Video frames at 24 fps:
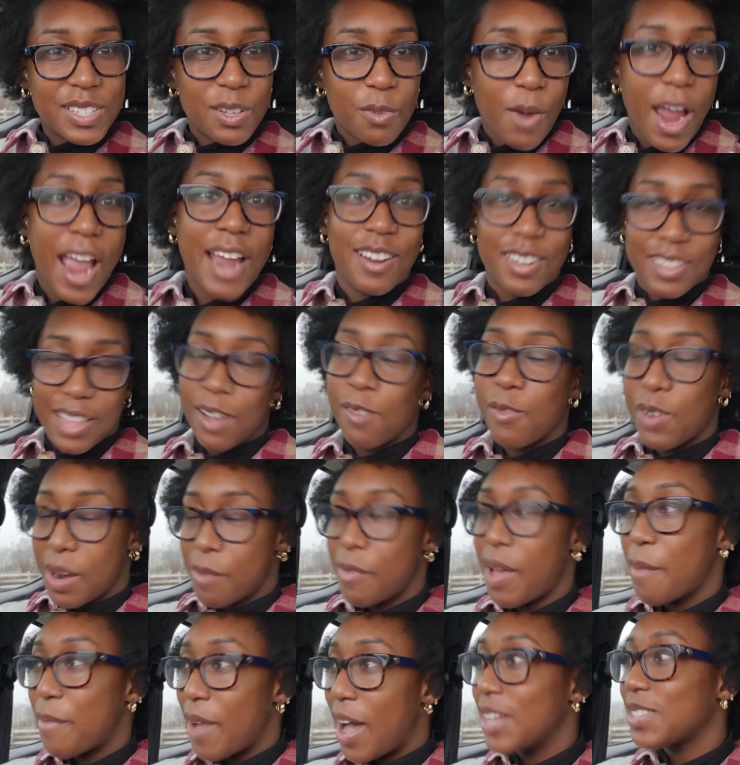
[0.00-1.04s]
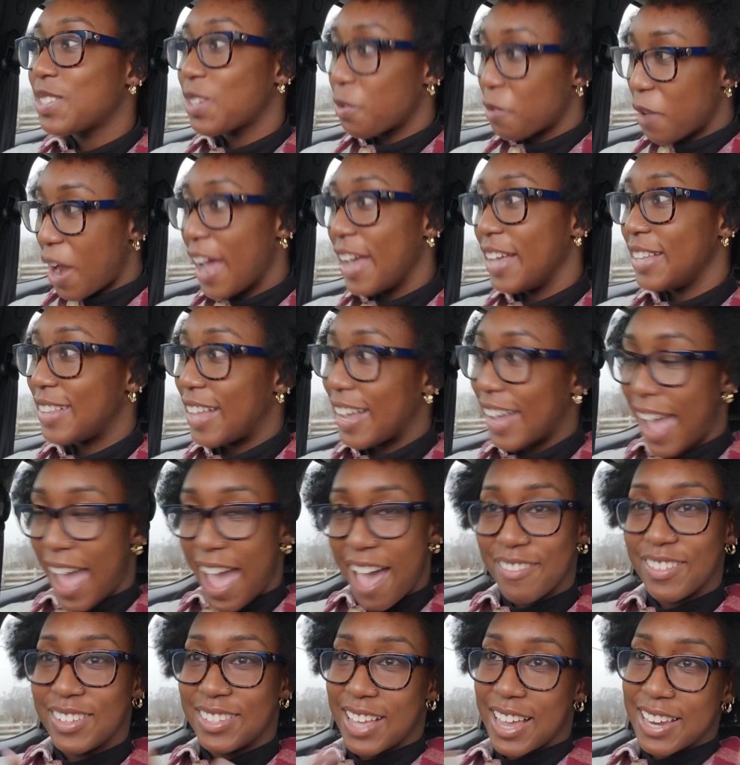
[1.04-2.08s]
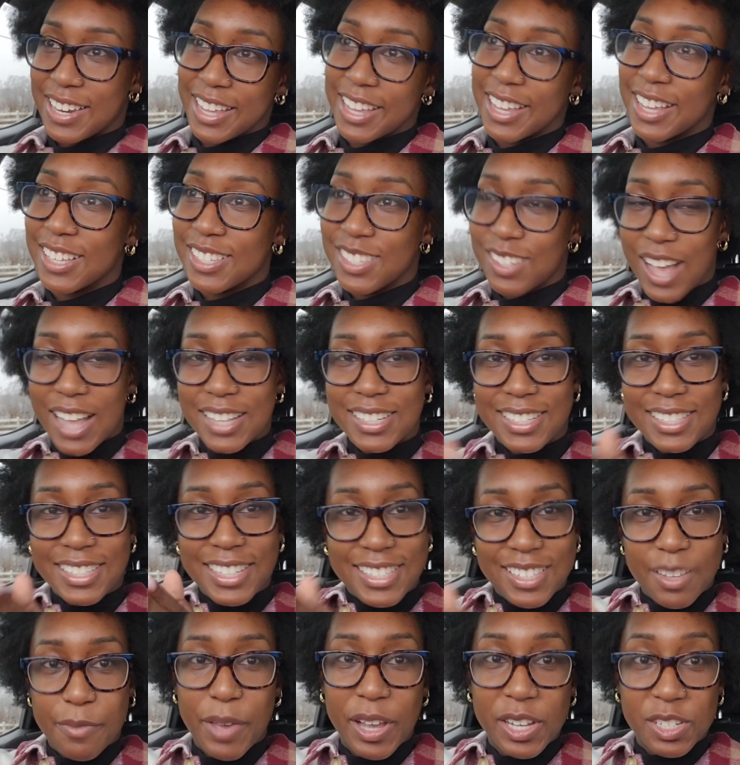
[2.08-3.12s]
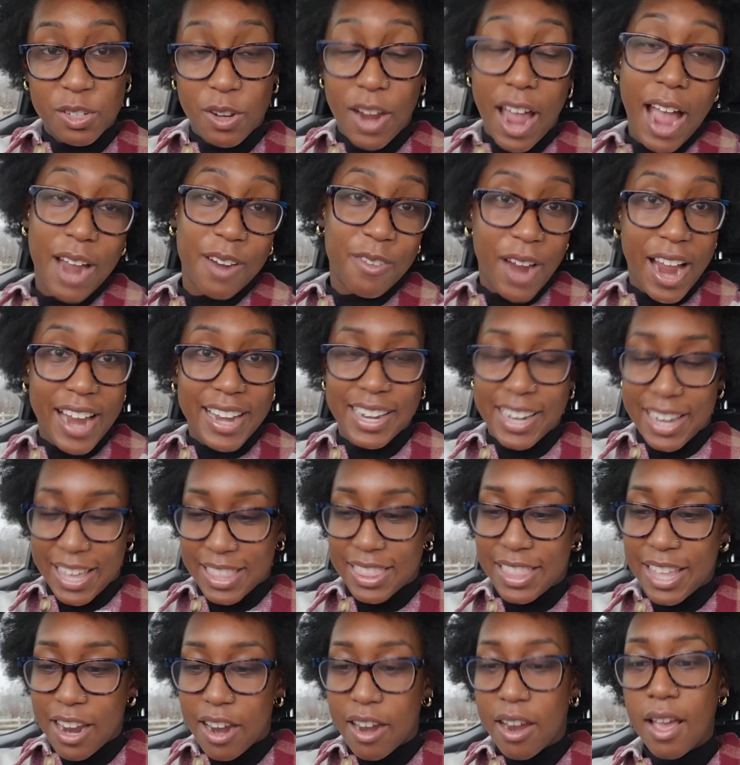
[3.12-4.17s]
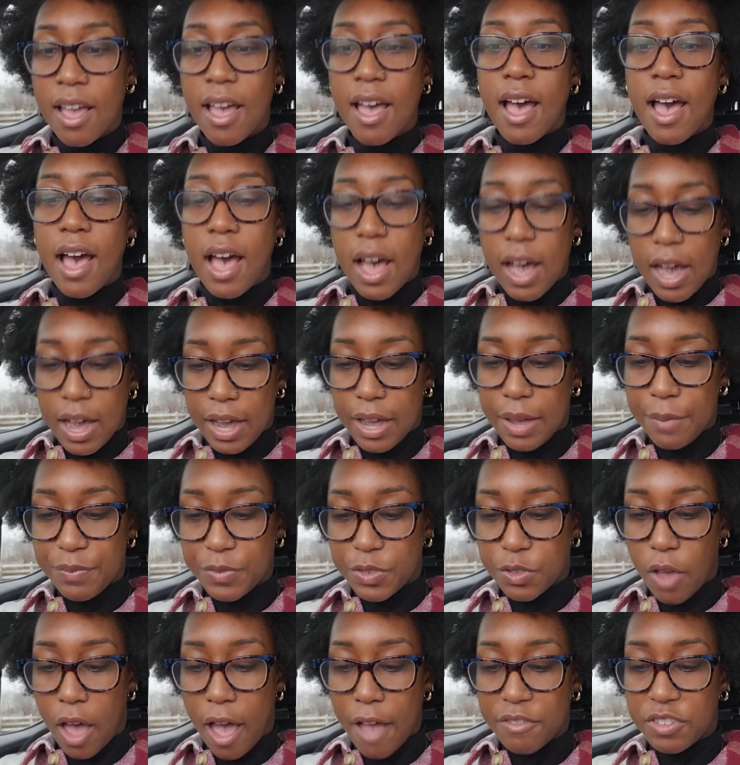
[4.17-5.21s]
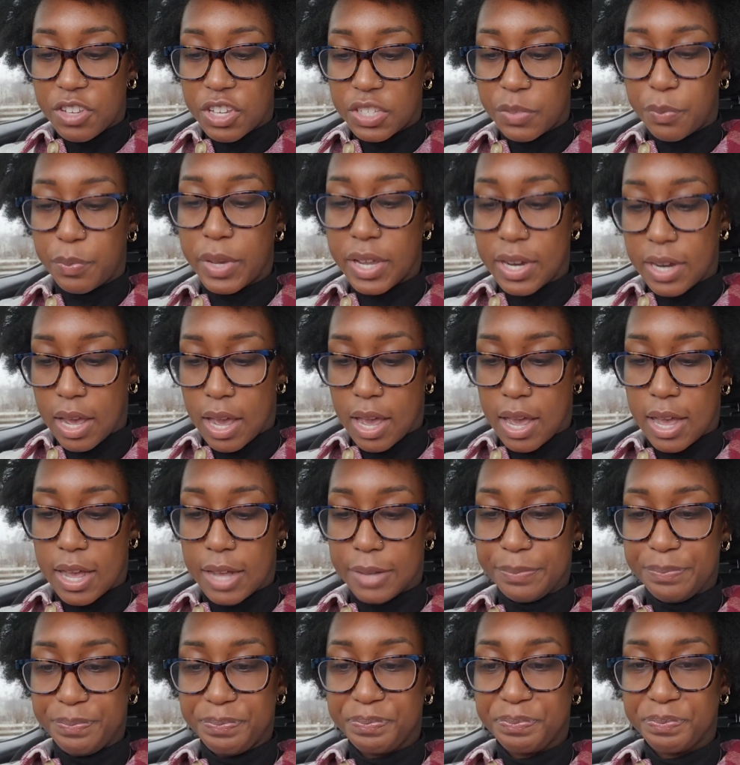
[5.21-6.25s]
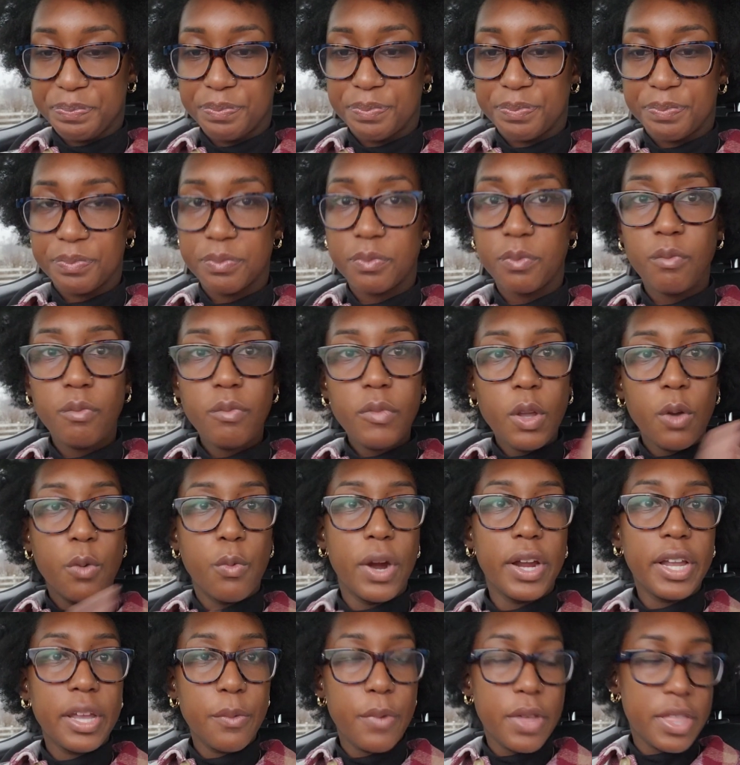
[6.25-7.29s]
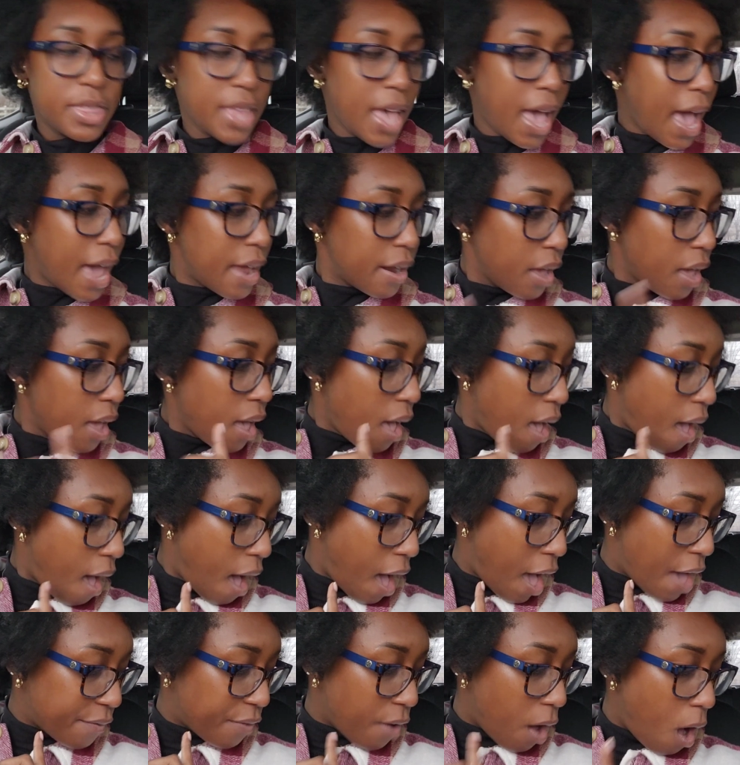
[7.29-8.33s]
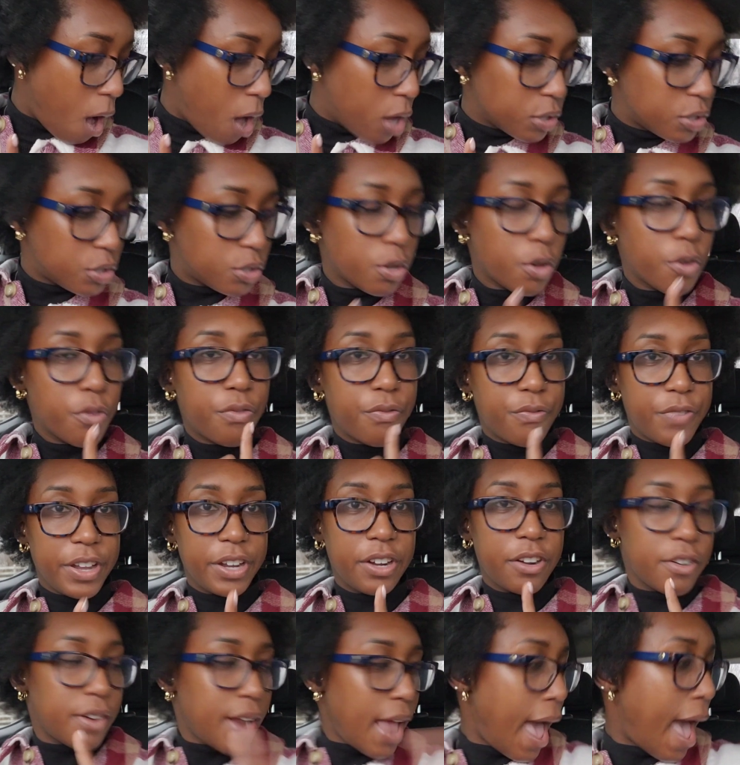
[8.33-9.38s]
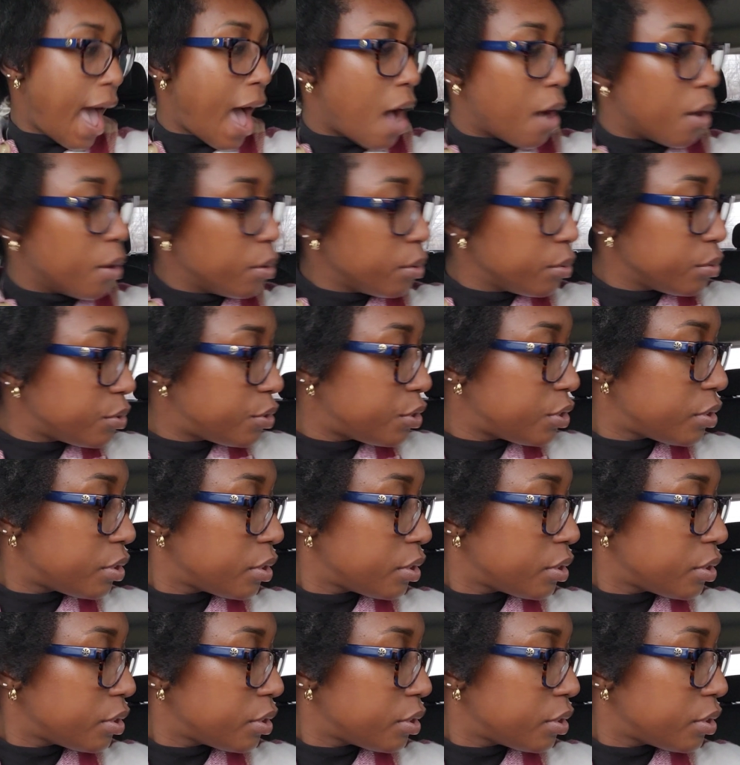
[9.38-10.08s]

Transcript: as a writer, like what am I about to write? Like I have these ideas, so I just need to make sure I write it in there. Um, so I've just been um, working with that. I've also figured out,